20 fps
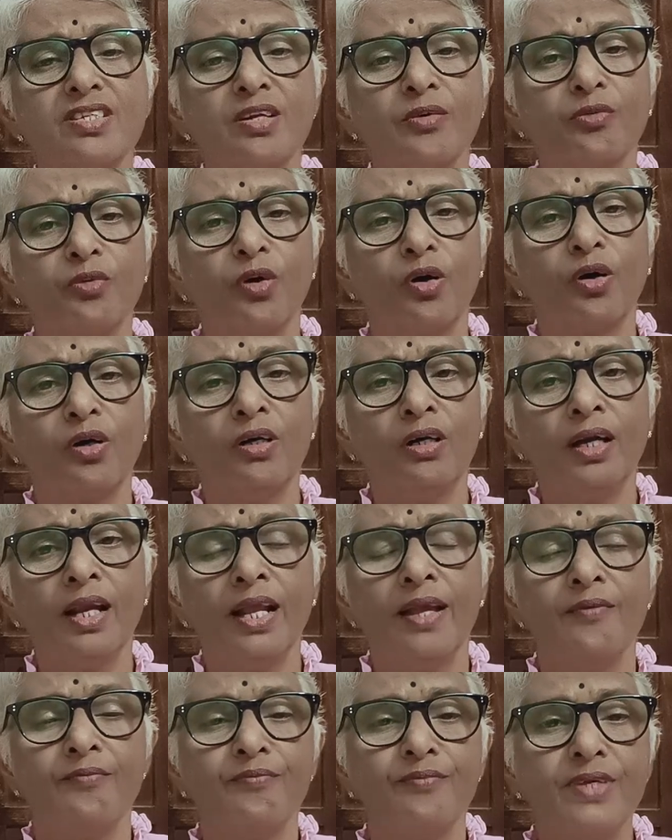of all,
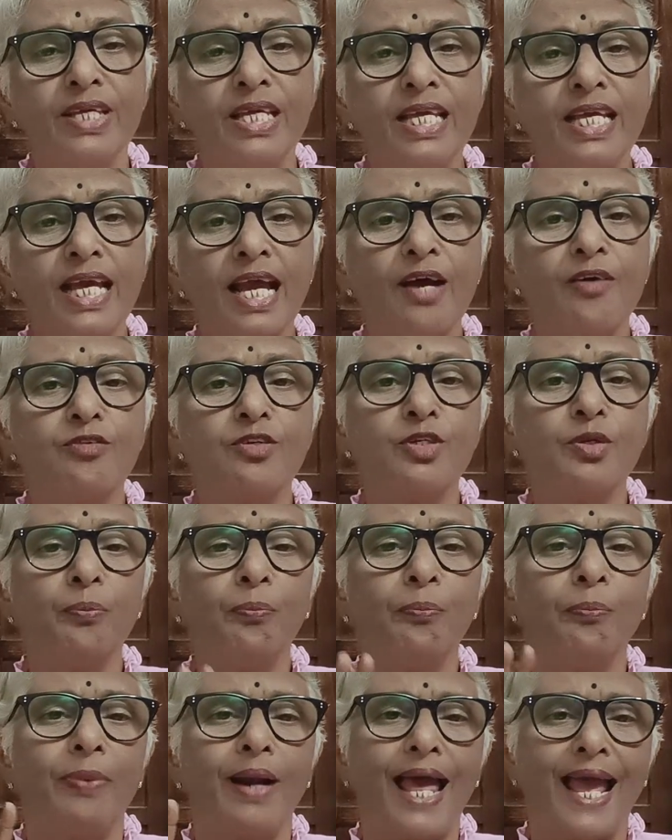we have to
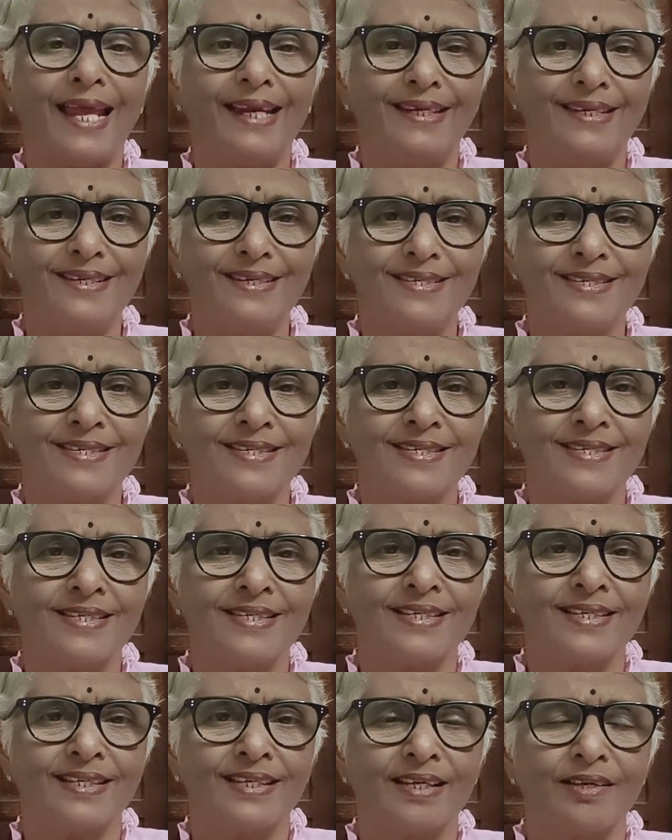plan it.
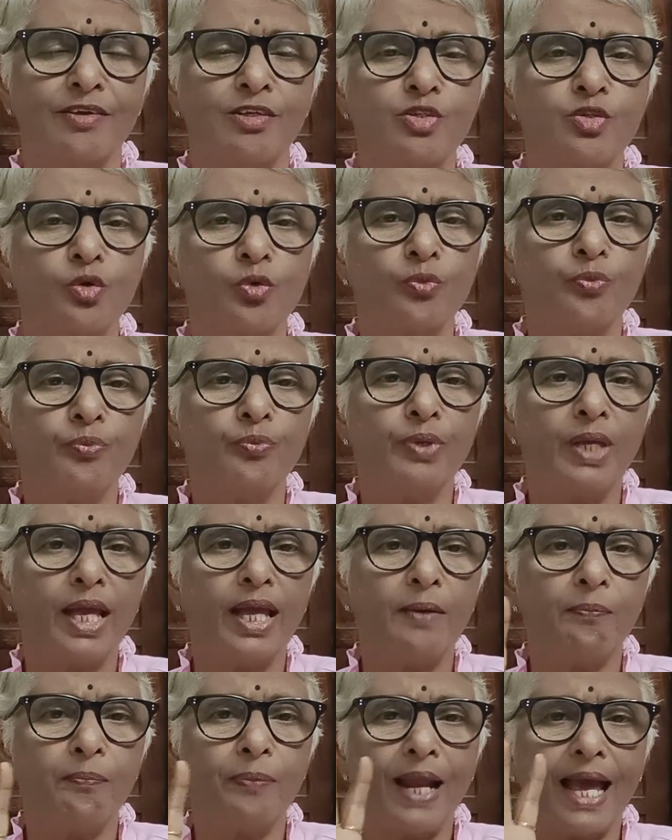So a
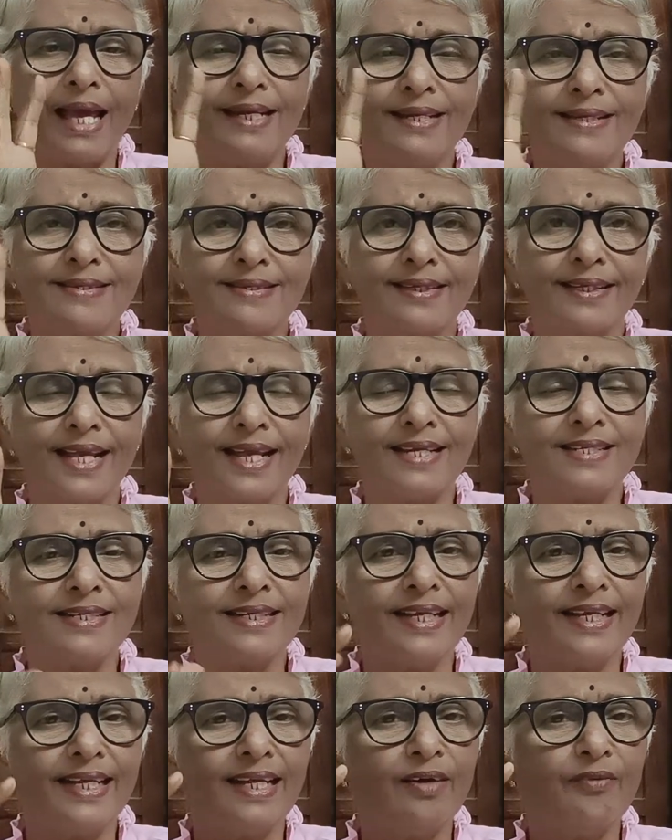plan is created
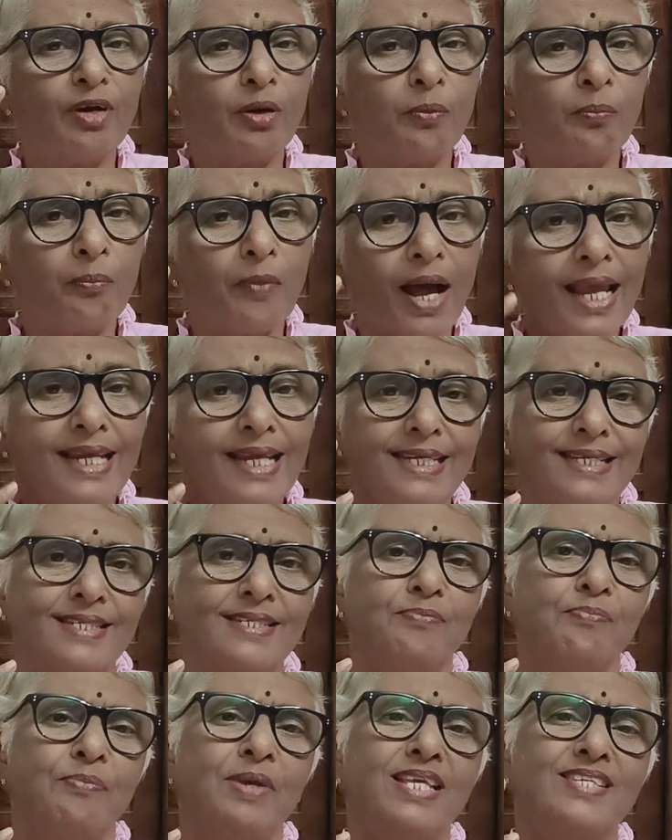in our
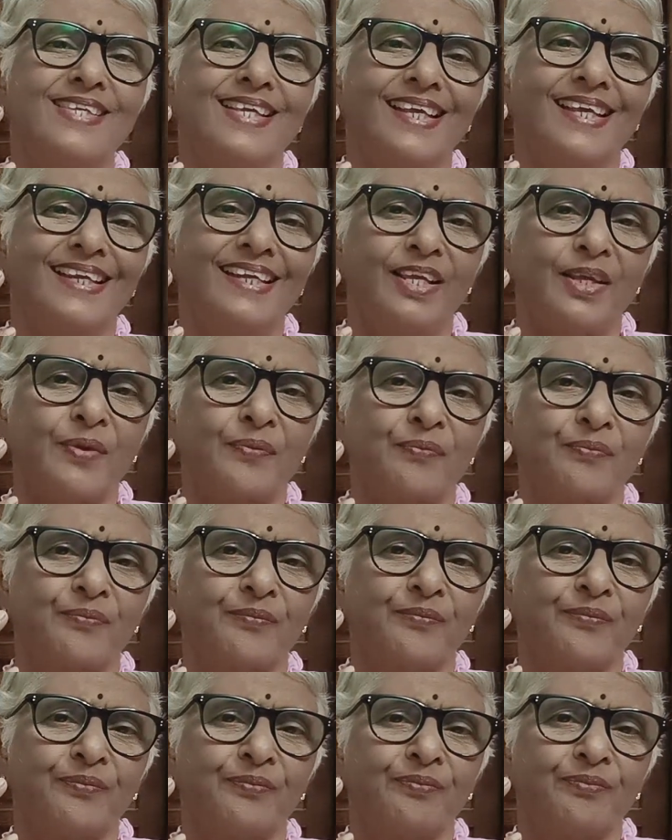mind, basically.
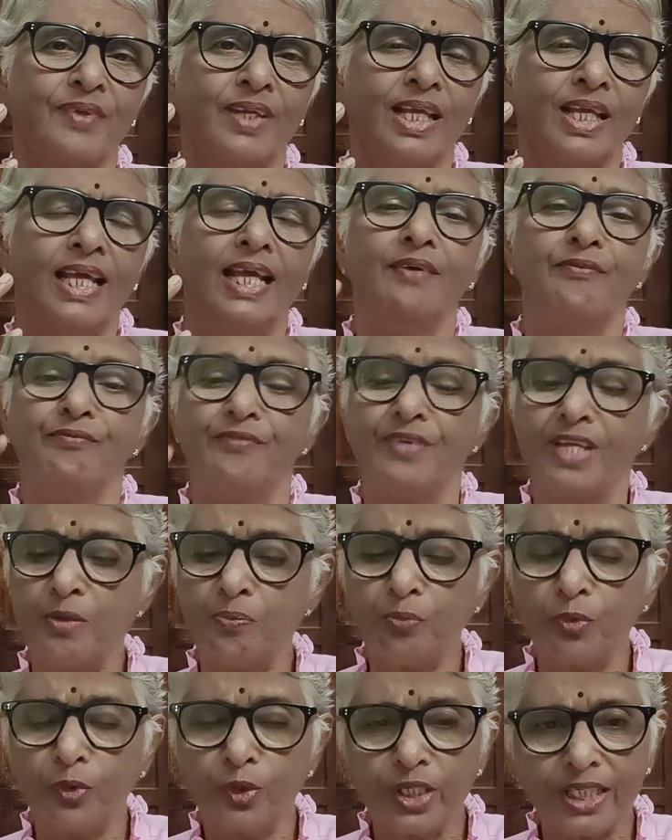We
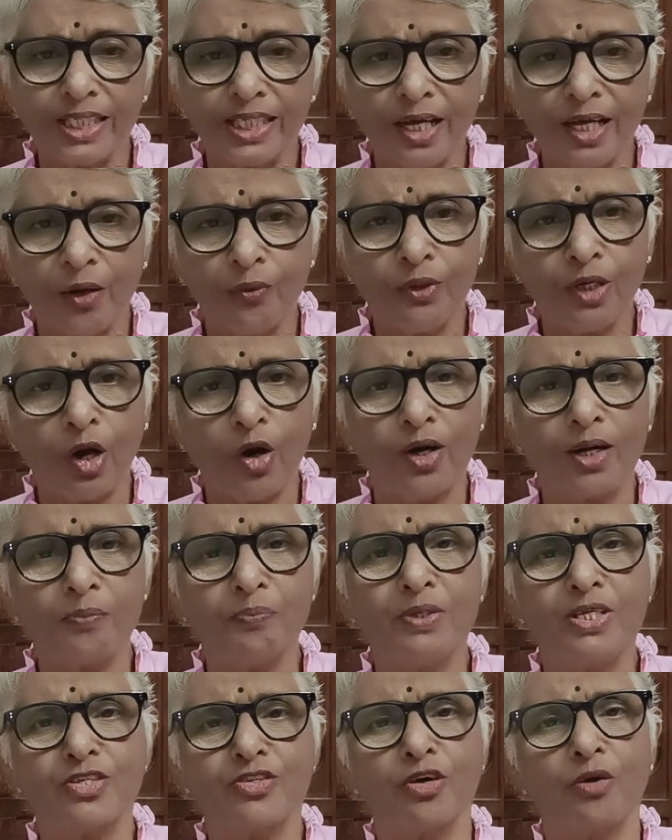put it down on a
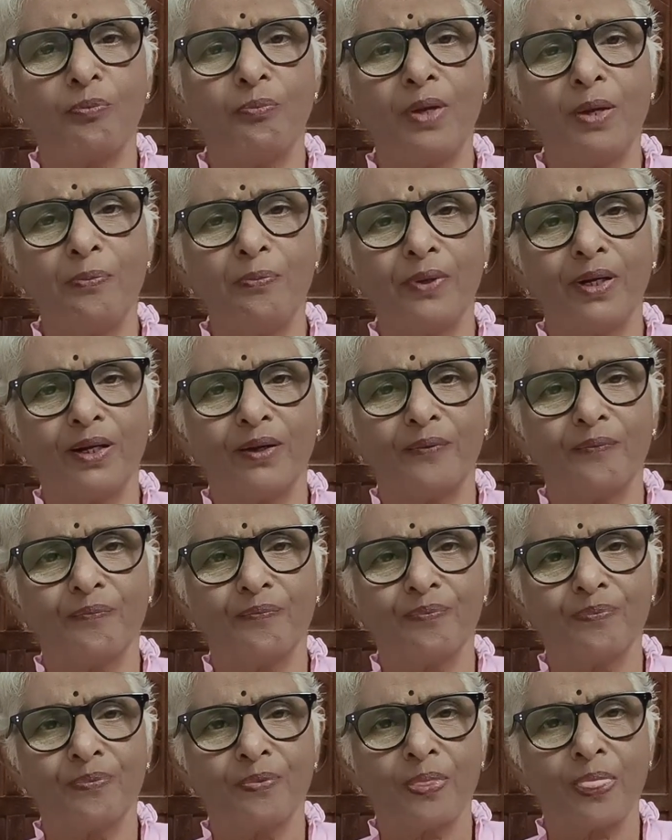piece of paper.
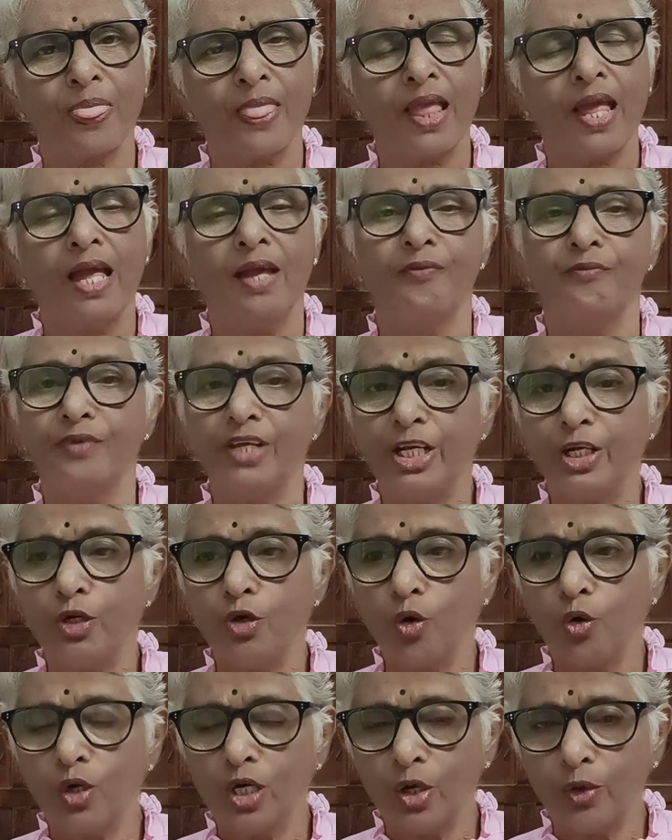We
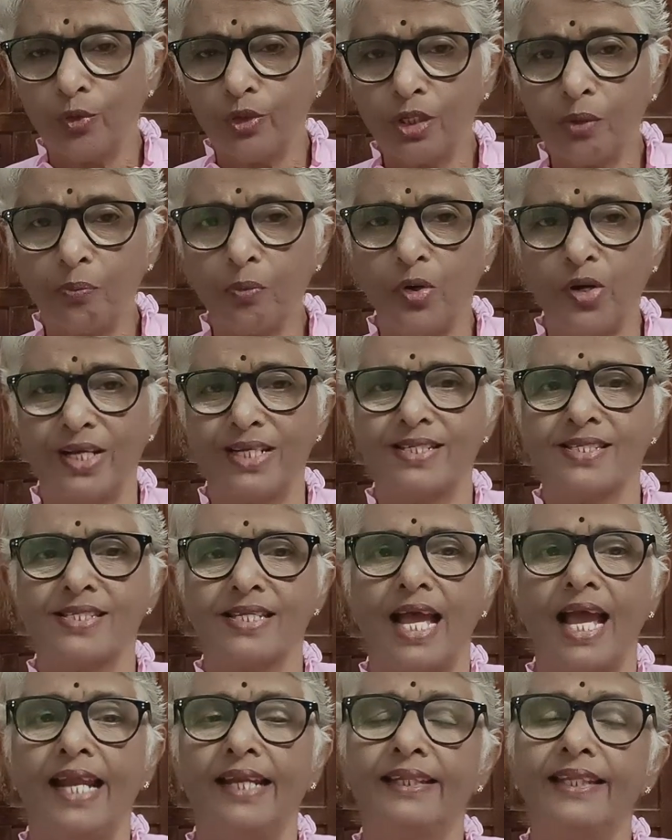note down the points,
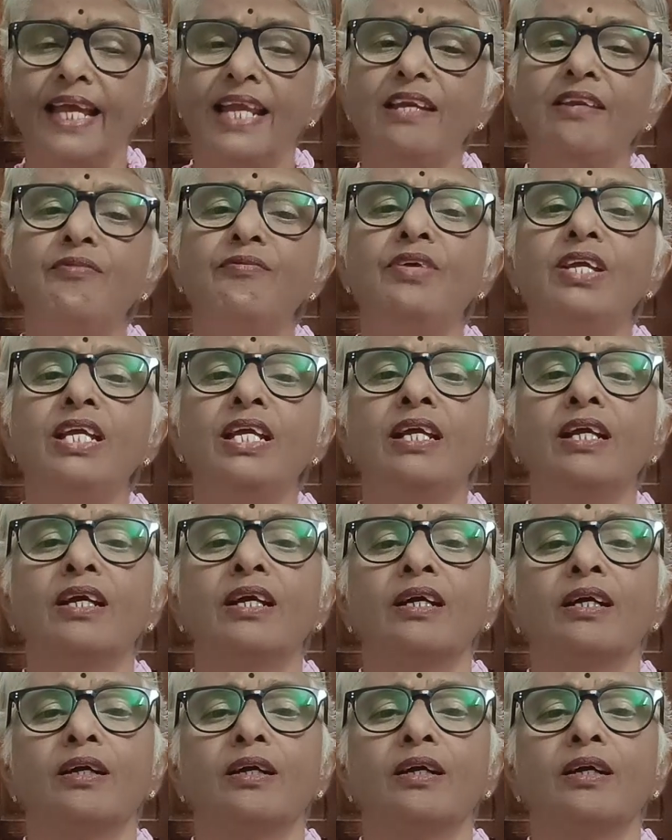and then we